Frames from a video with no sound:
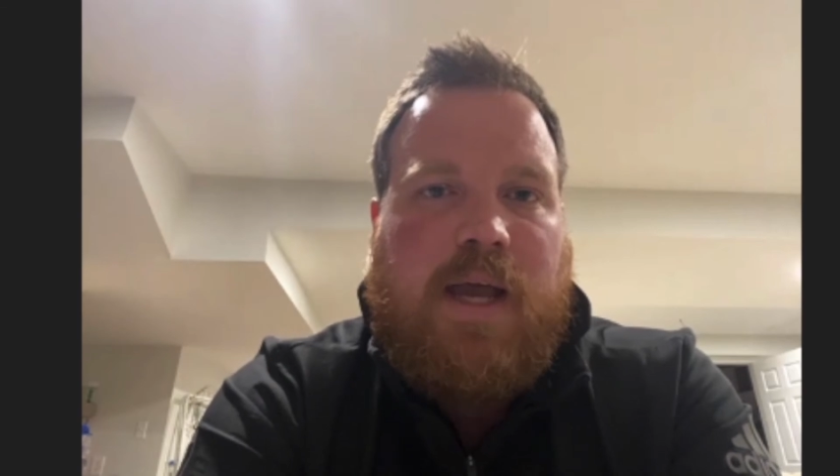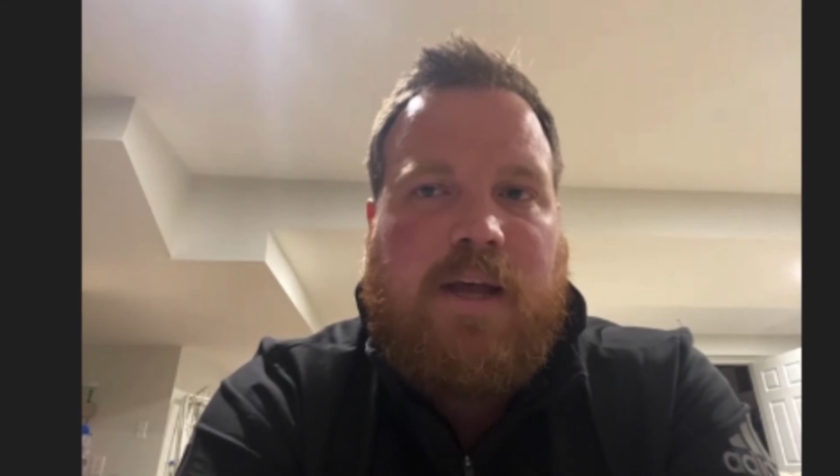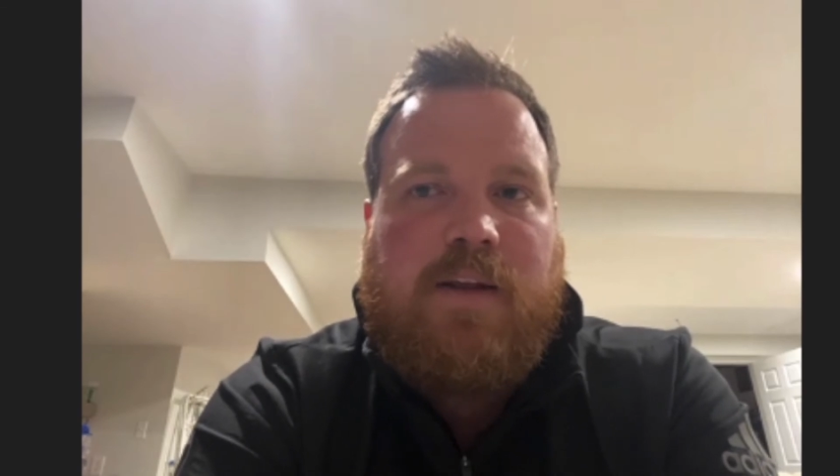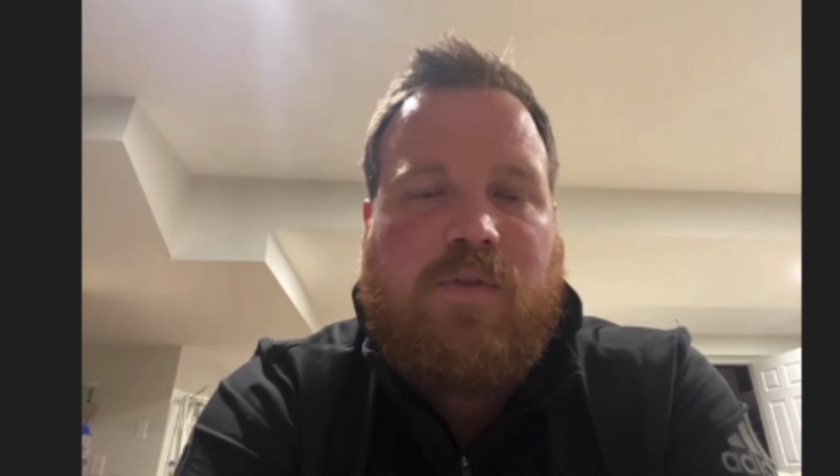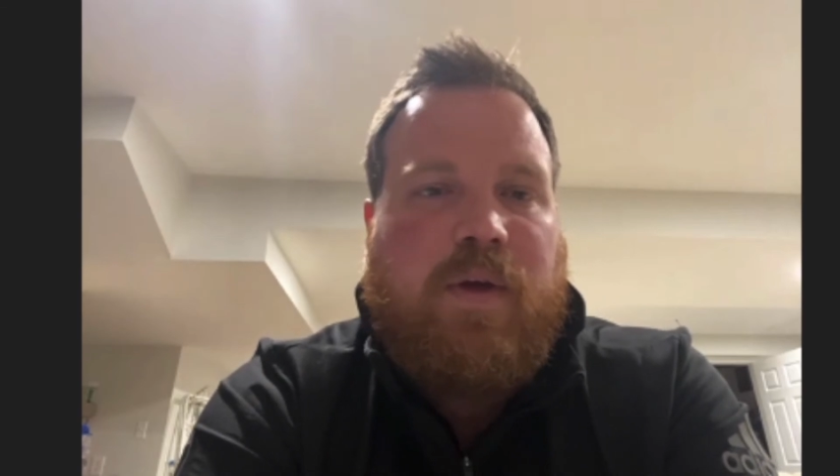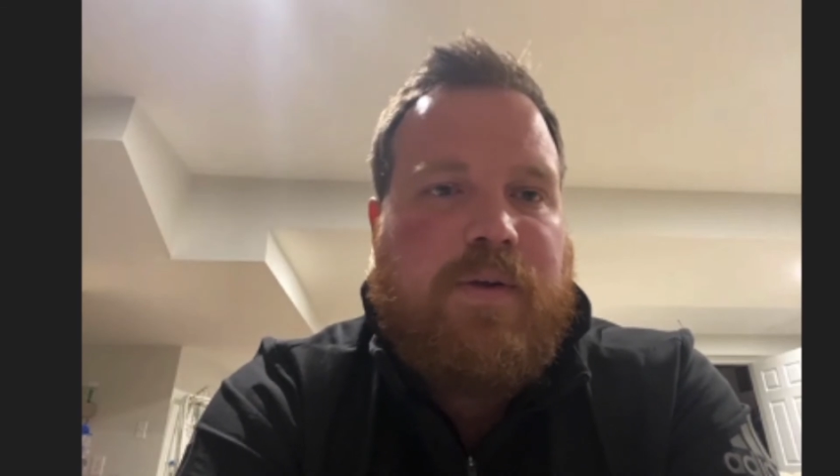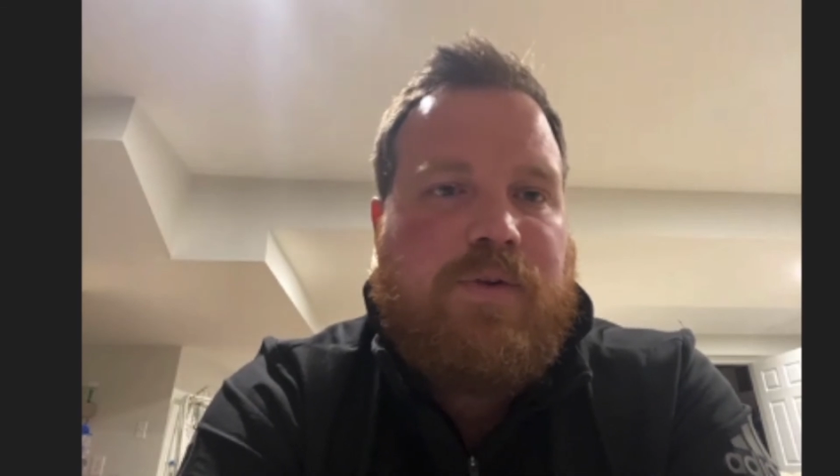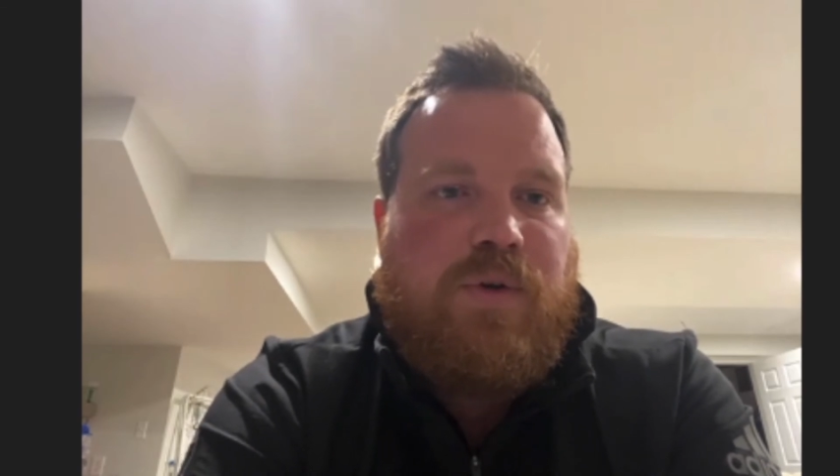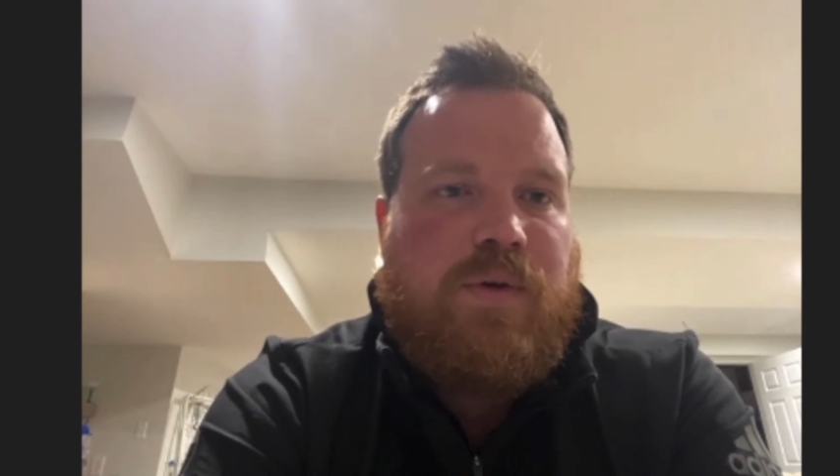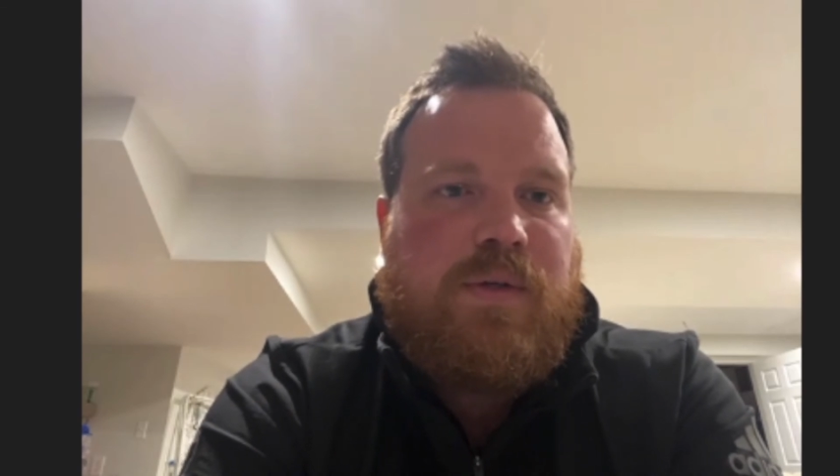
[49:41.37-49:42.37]
had at the
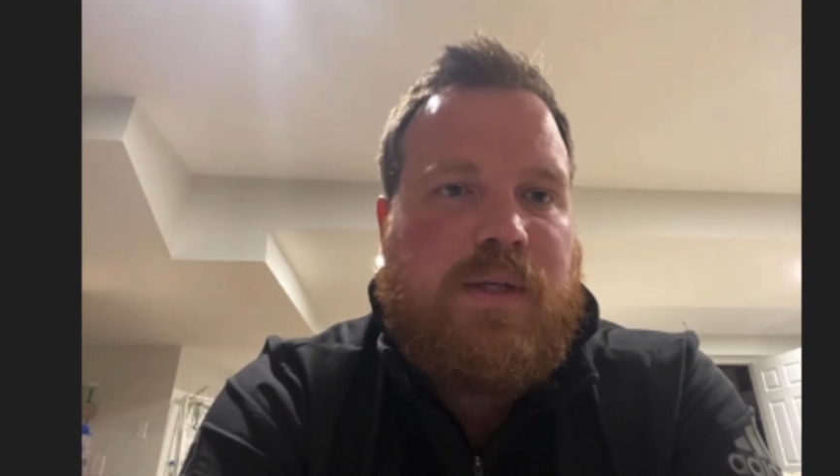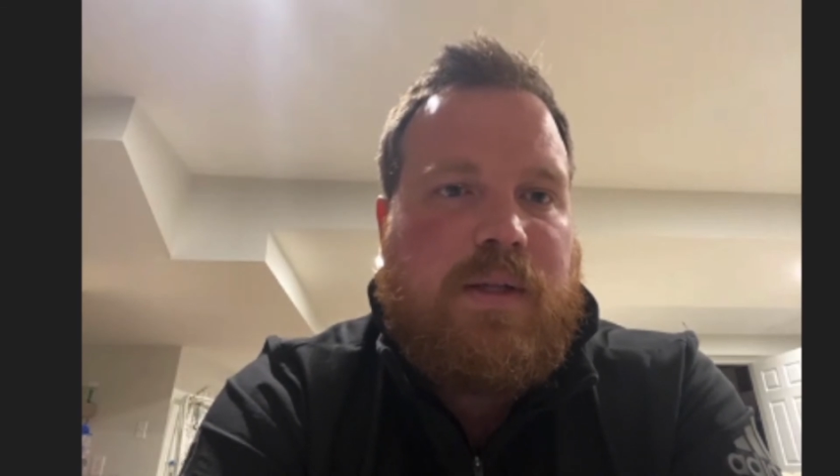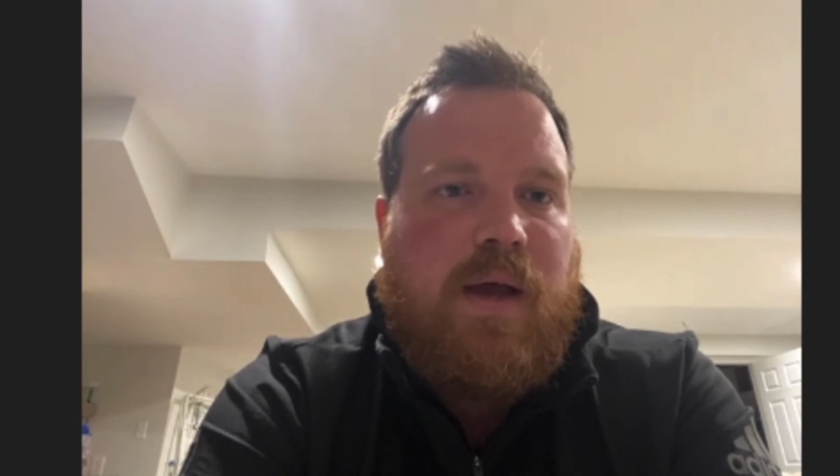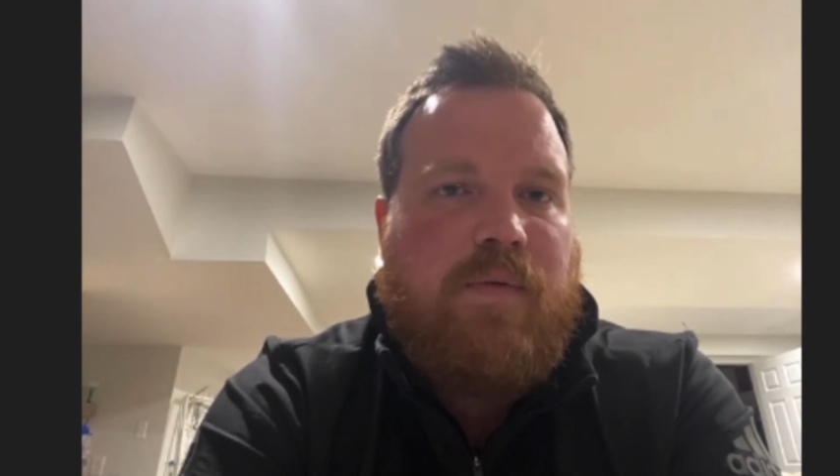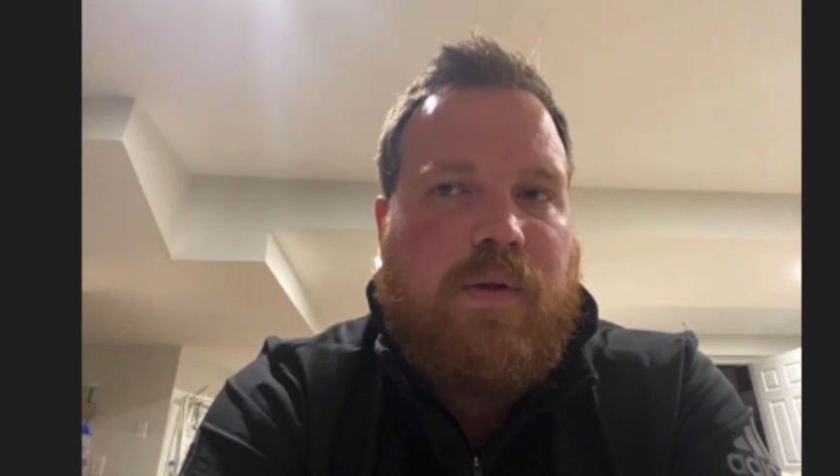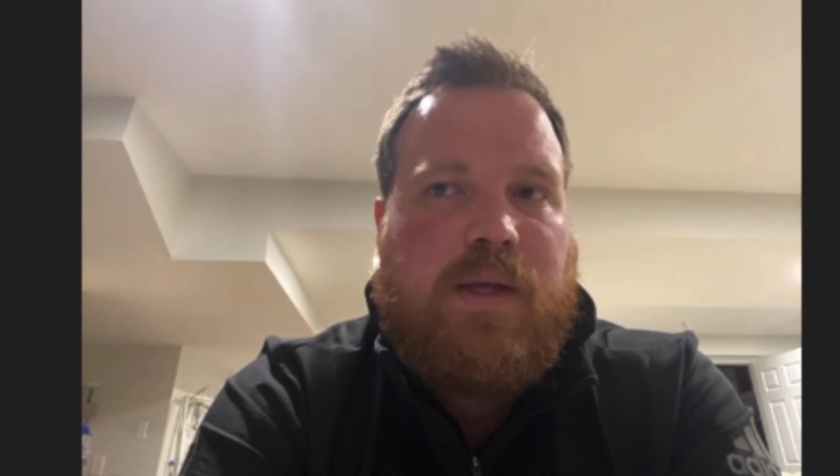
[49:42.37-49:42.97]
junior C level.